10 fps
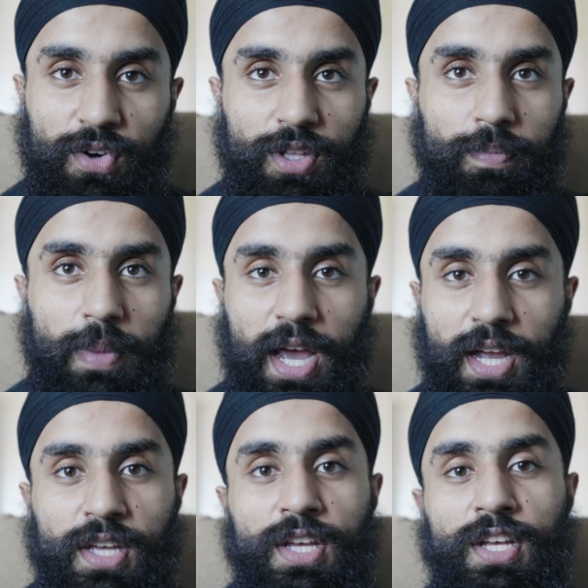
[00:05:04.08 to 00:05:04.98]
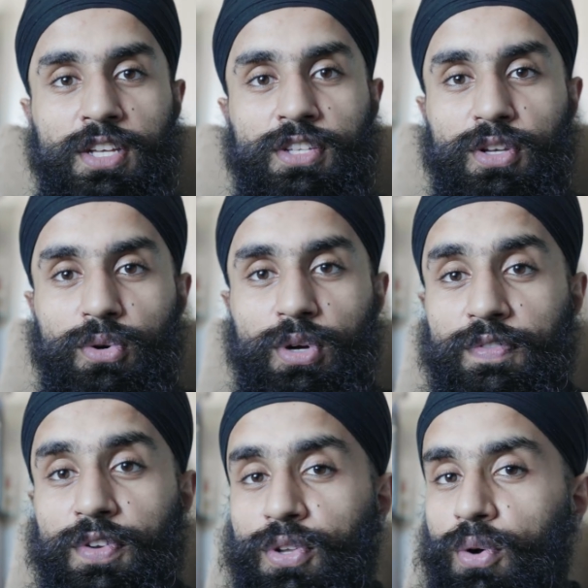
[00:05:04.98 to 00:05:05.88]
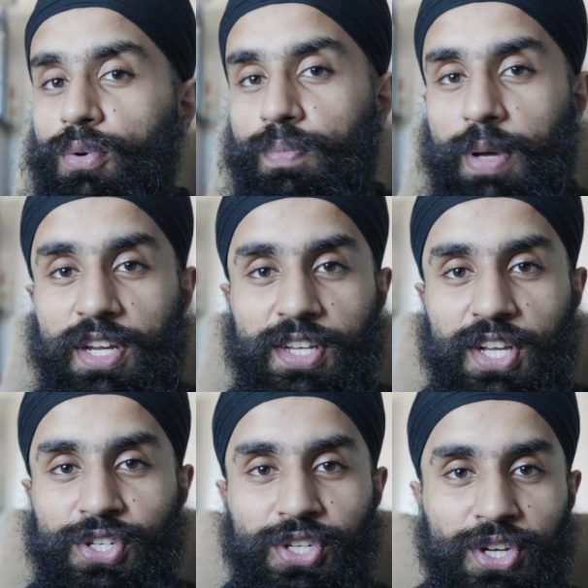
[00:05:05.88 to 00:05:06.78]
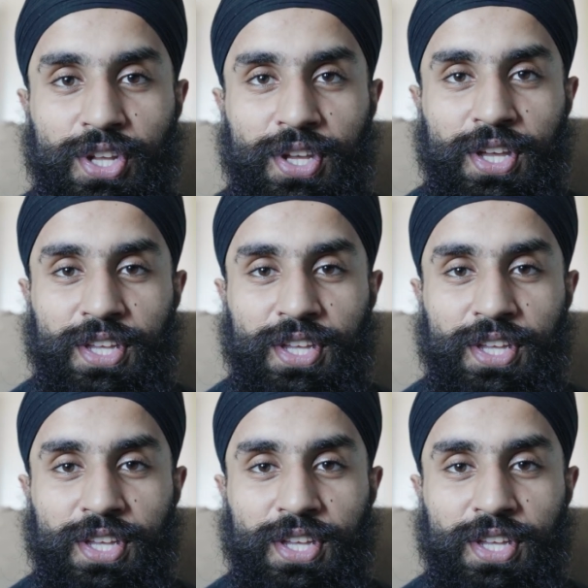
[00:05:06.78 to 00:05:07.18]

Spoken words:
on the back. So if you don't pay attention,